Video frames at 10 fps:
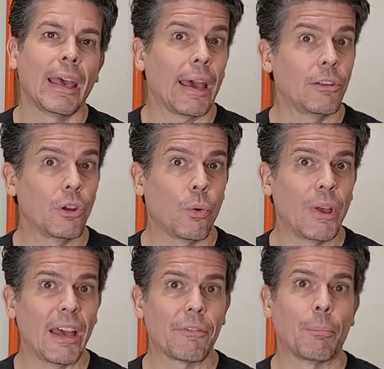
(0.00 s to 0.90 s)
And you know, we
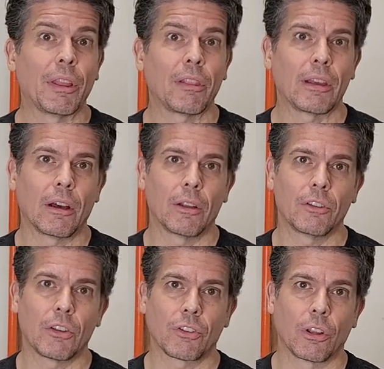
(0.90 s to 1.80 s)
have a monthly
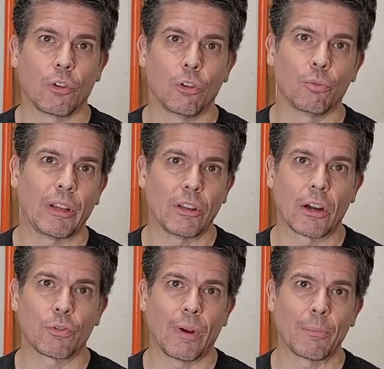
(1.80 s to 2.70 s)
contest on the Goldwing
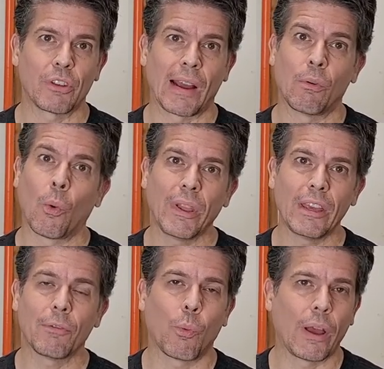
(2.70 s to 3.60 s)
Docs website where we
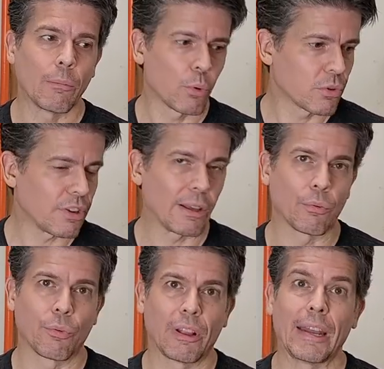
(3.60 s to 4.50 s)
give away a motorcycle
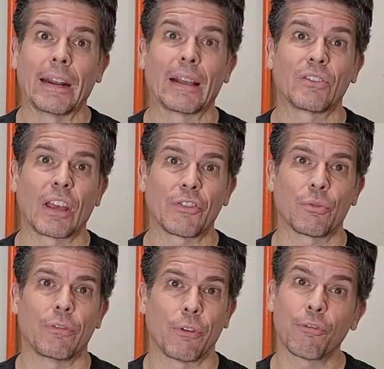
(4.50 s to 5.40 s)
related
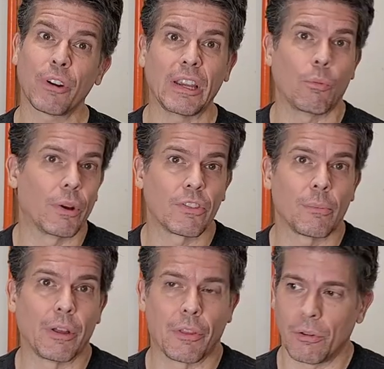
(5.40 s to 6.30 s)
accessory for free once a
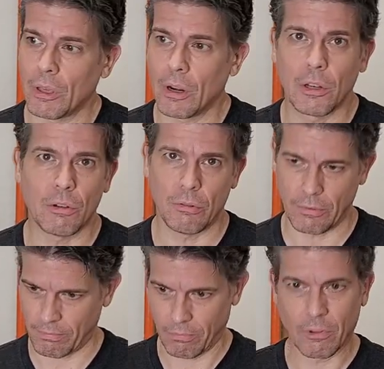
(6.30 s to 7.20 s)
month. All you gotta do
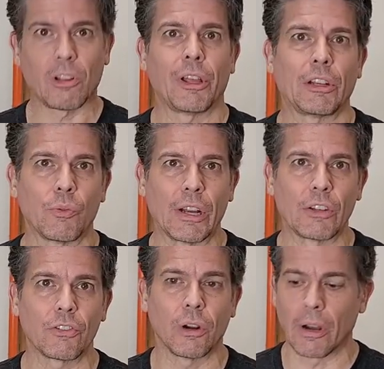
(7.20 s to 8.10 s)
is click to
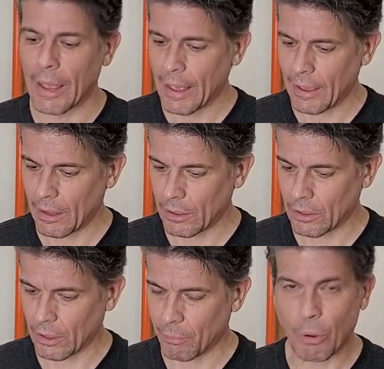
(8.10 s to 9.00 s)
register and
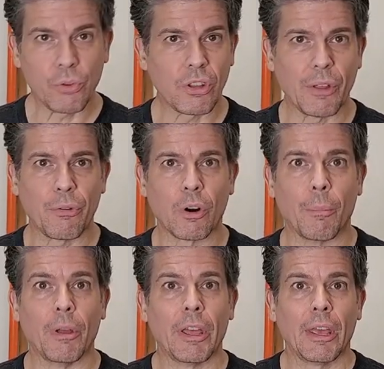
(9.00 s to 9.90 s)
uh, post in the
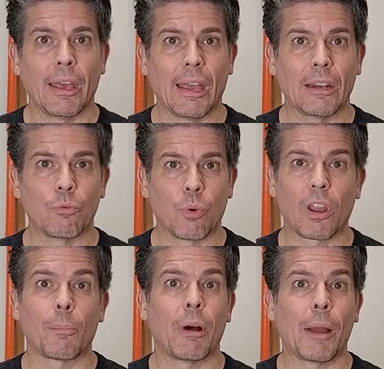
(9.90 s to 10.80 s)
forum. And one
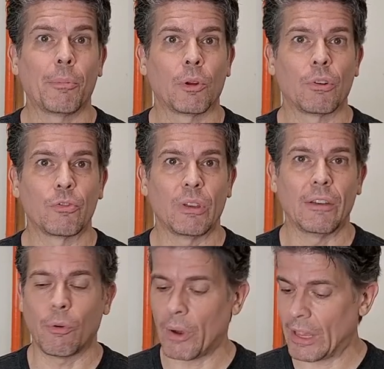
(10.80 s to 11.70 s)
of the popular ones we
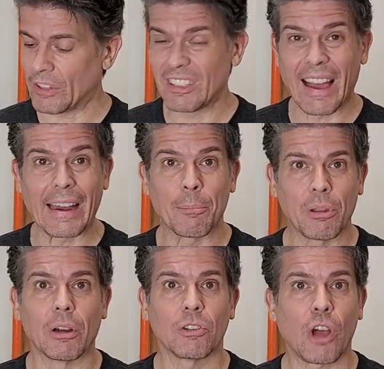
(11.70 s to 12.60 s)
give away is a
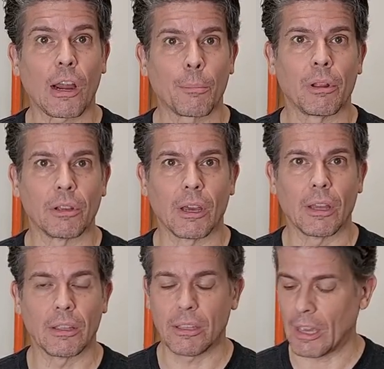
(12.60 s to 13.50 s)
Dynaplug tire plug
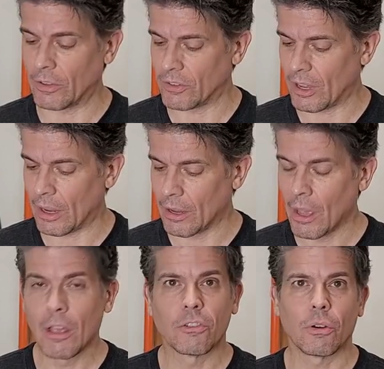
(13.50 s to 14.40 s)
kit set.
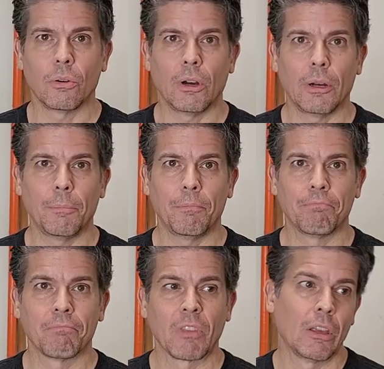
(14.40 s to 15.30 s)
So um,
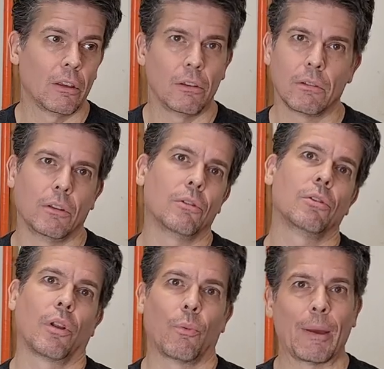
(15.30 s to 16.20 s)
you, you know,
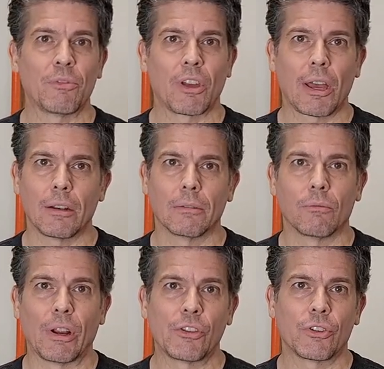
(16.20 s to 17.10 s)
go to the website
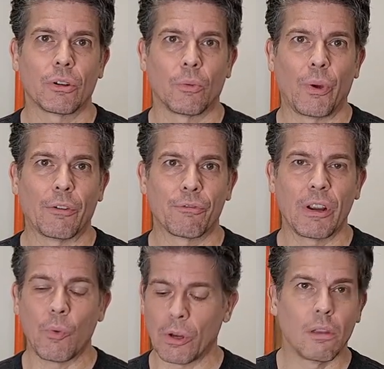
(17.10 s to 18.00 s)
and register and win a
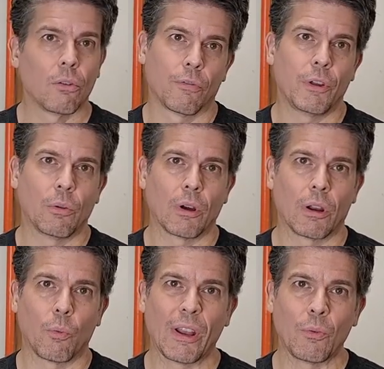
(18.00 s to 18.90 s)
free one. Or if you don't
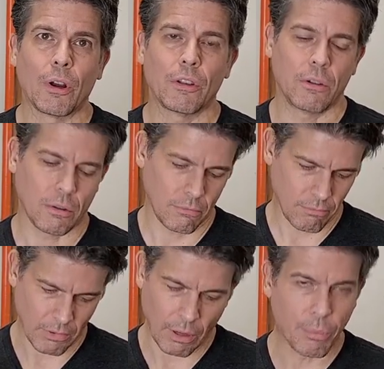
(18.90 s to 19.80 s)
wanna win one, you
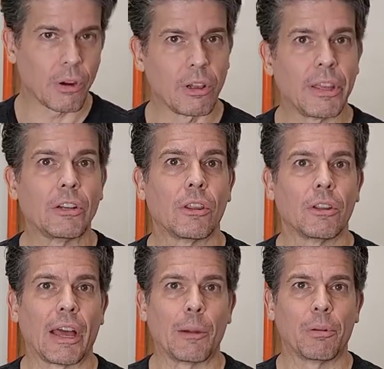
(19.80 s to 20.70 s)
can, I'll put a link to the
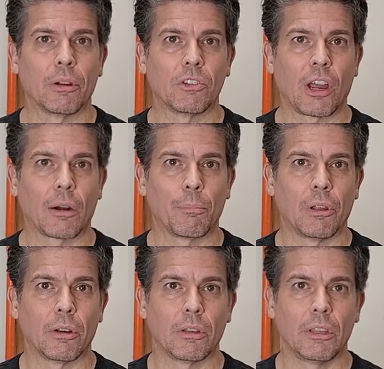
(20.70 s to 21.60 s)
Dynaplug tire
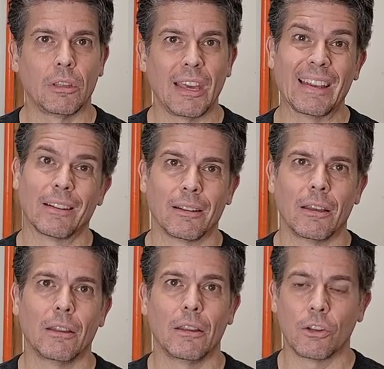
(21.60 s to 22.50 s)
plug kit
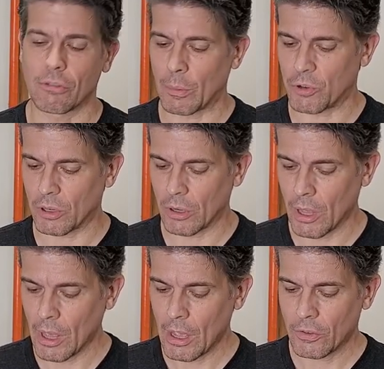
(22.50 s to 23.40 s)
in the description.
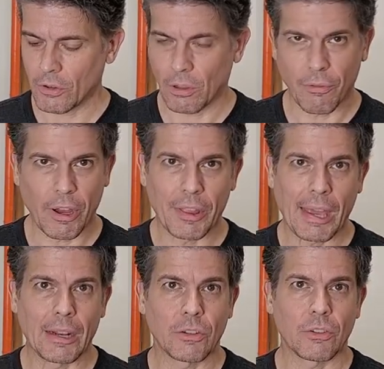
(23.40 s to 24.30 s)
So you'll find
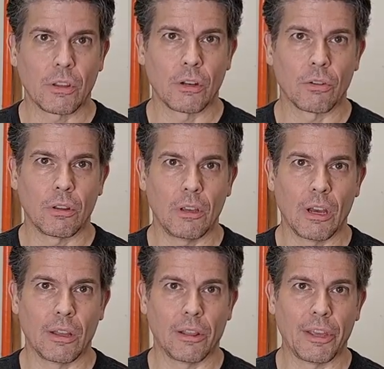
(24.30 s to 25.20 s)
that next to the, the
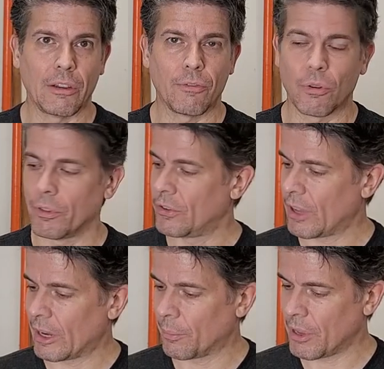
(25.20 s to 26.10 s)
uh, link for this
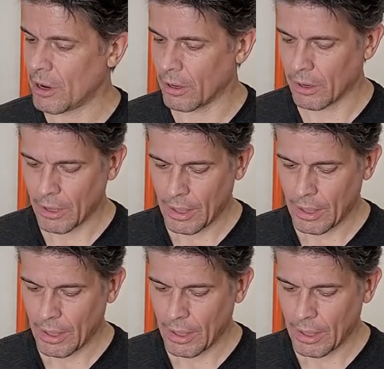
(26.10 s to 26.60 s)
item here.